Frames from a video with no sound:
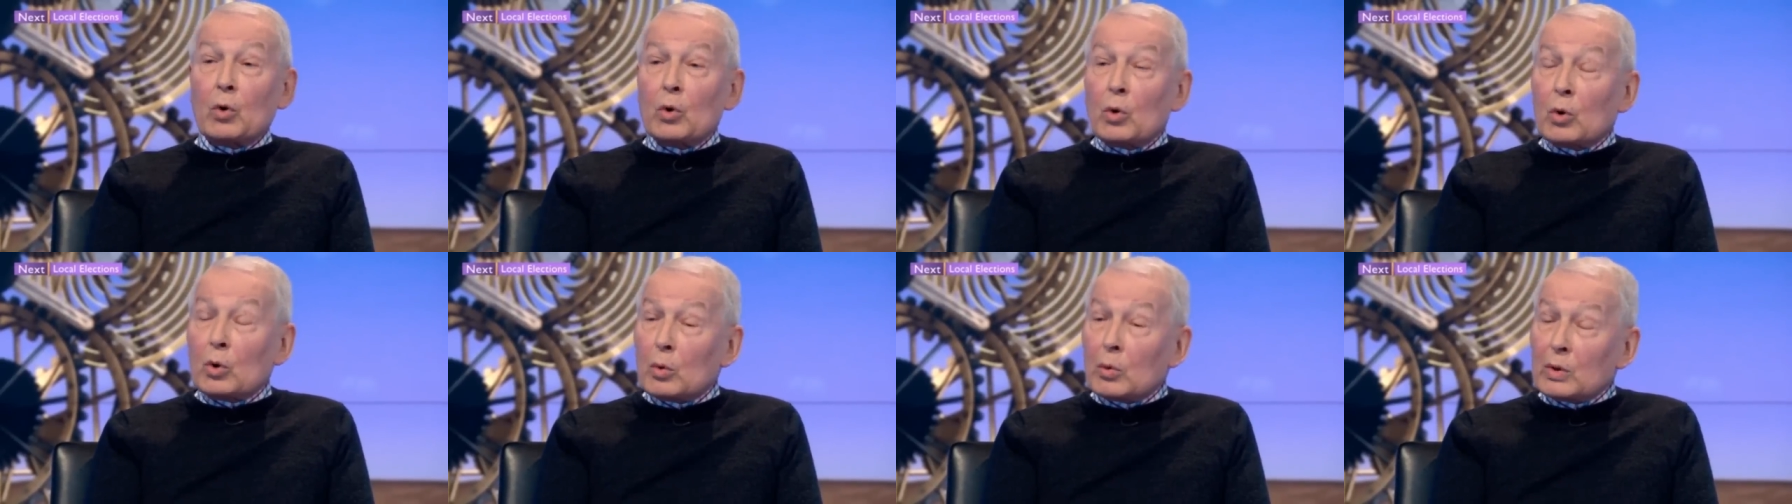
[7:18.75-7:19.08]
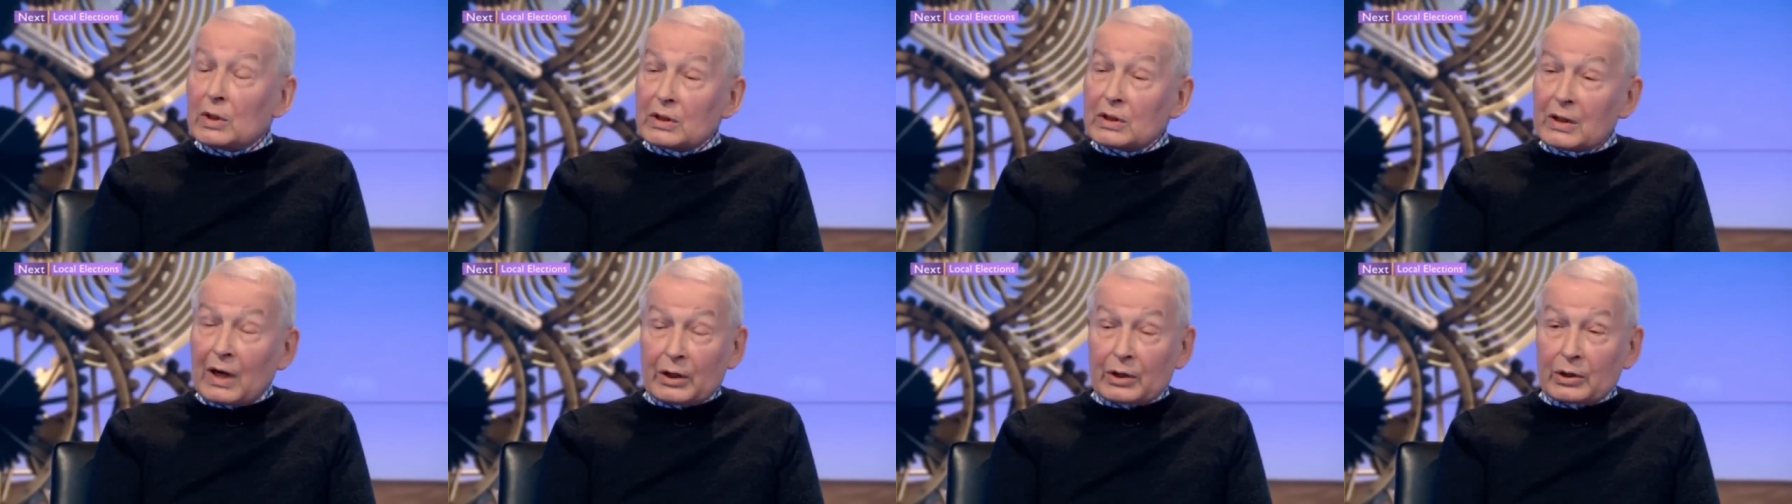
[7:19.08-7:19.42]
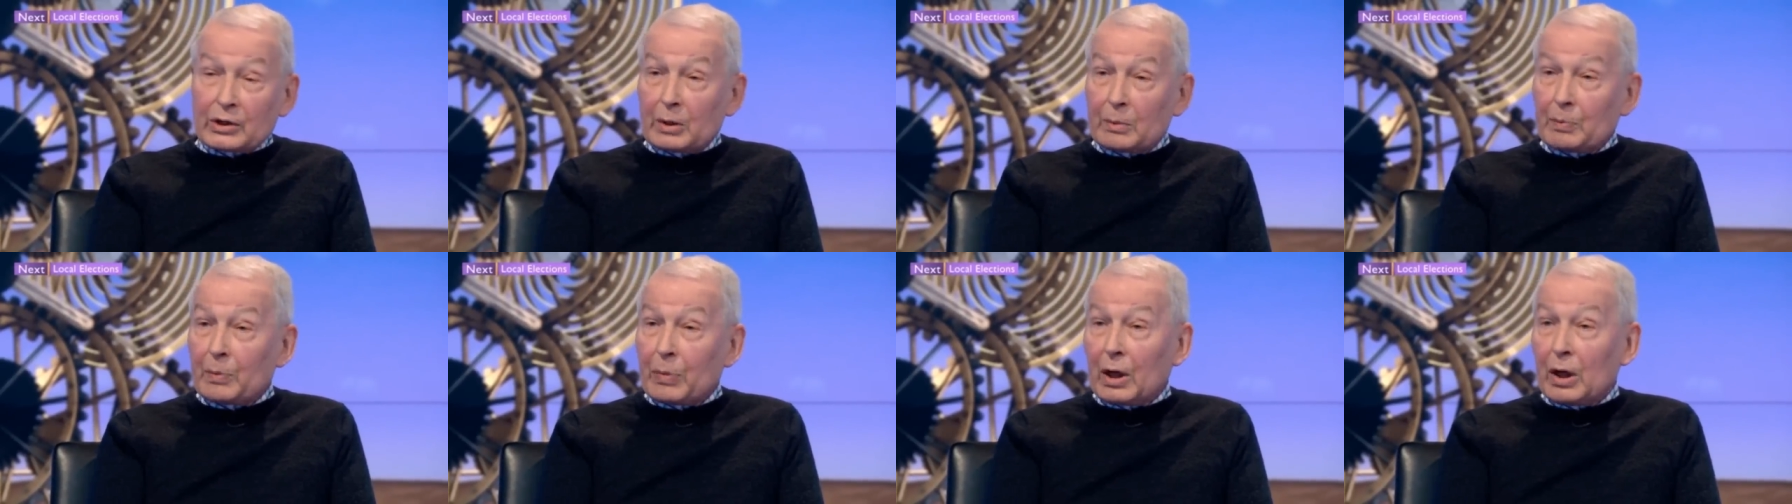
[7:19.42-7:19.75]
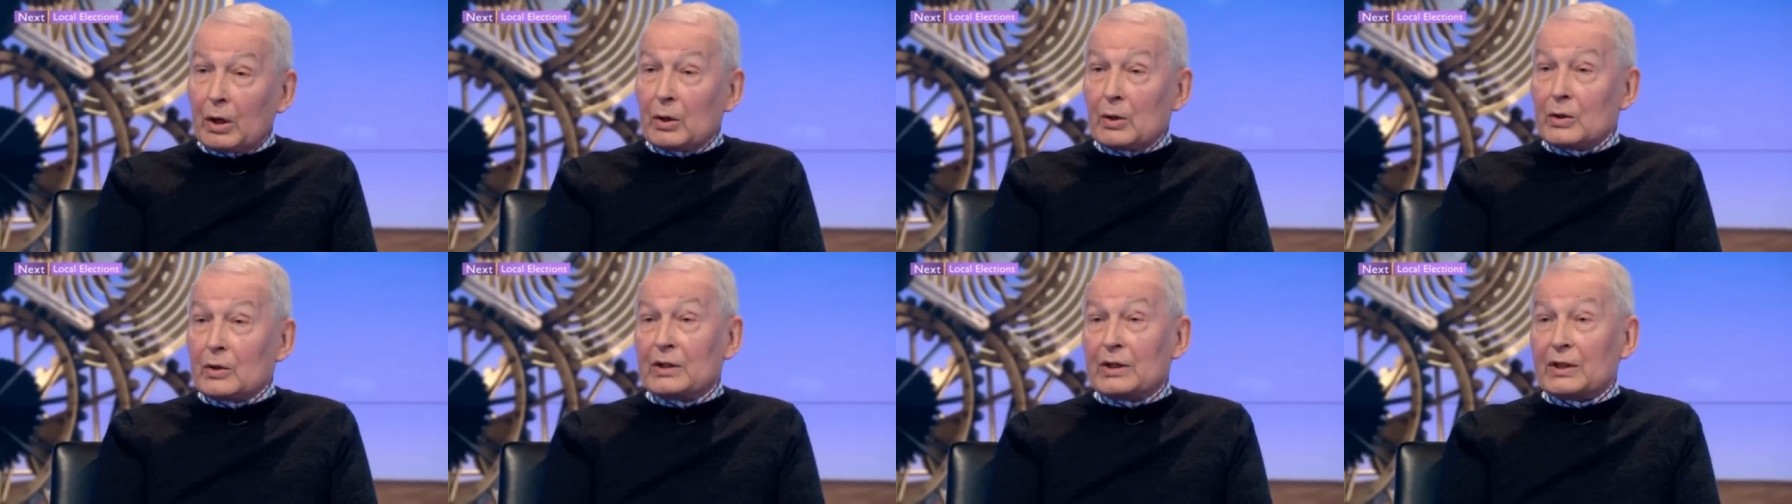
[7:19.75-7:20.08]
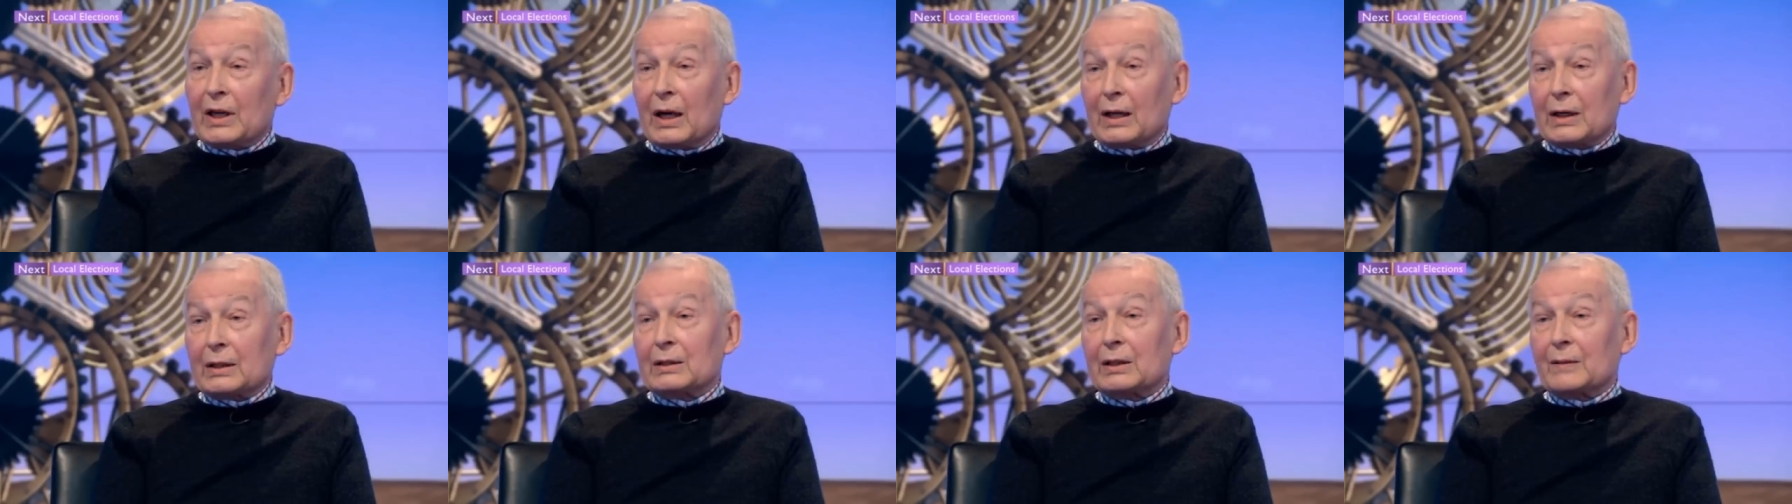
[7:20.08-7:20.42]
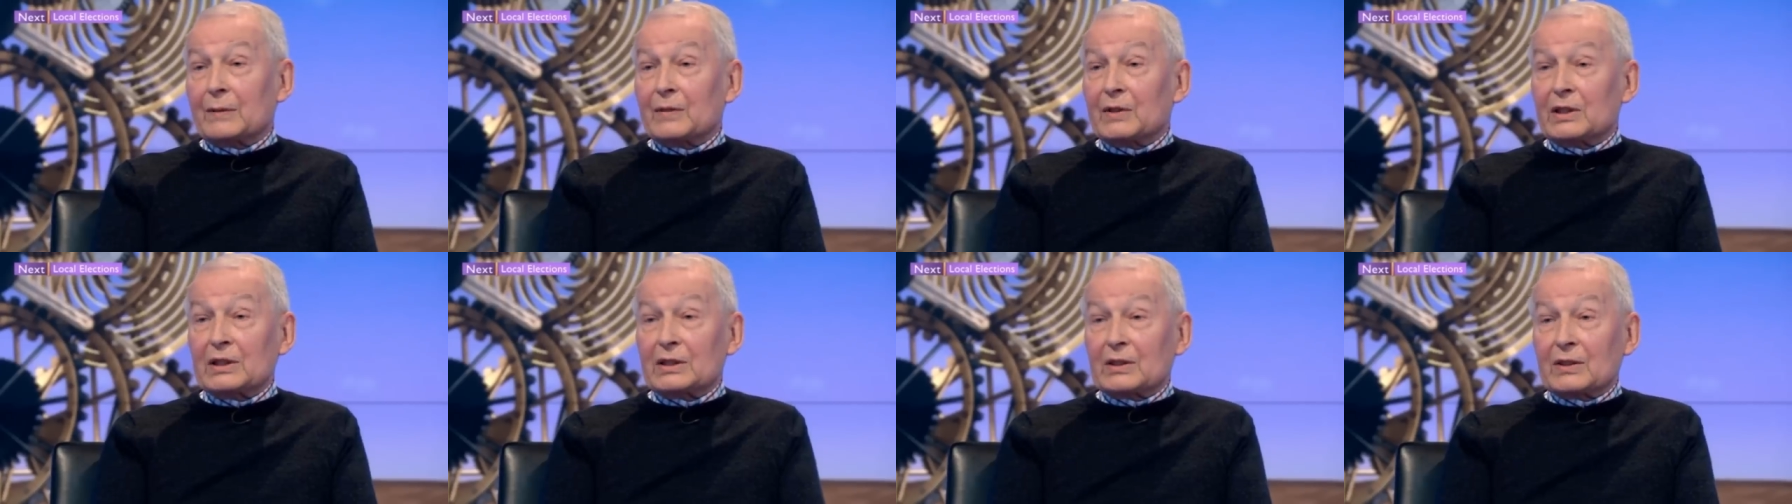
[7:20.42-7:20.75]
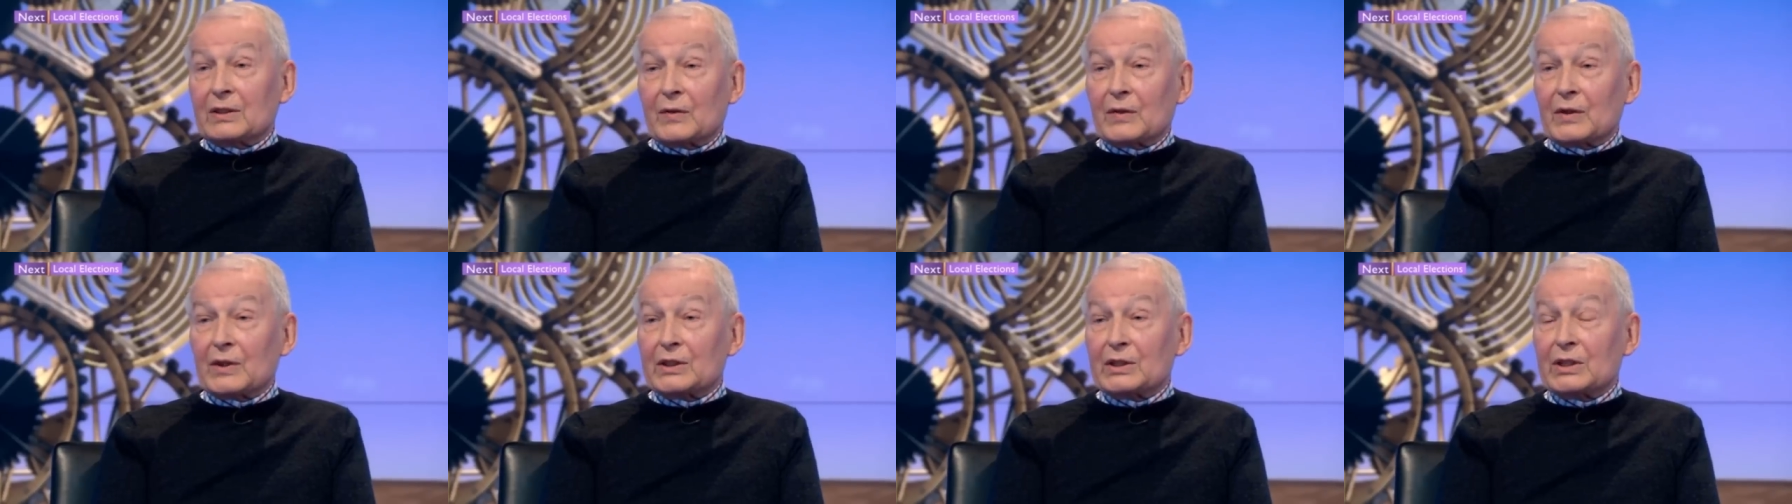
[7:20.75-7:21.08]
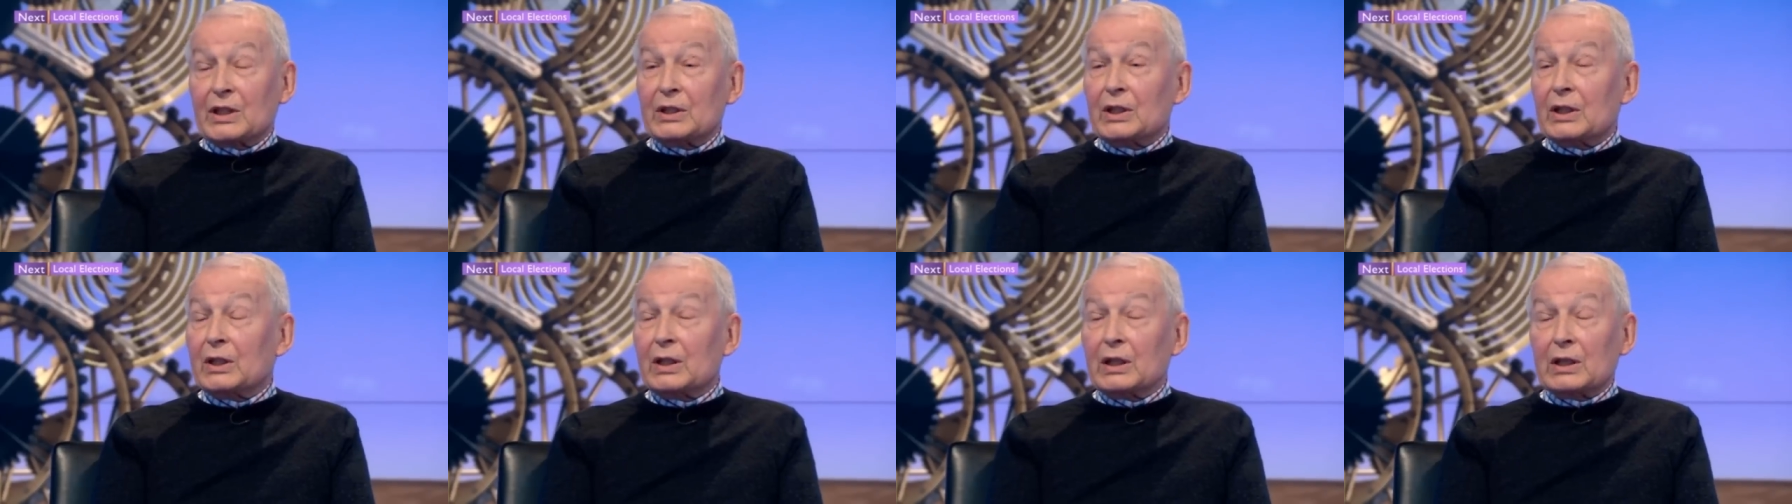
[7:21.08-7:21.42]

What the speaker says: always actually opposed the activities of the city.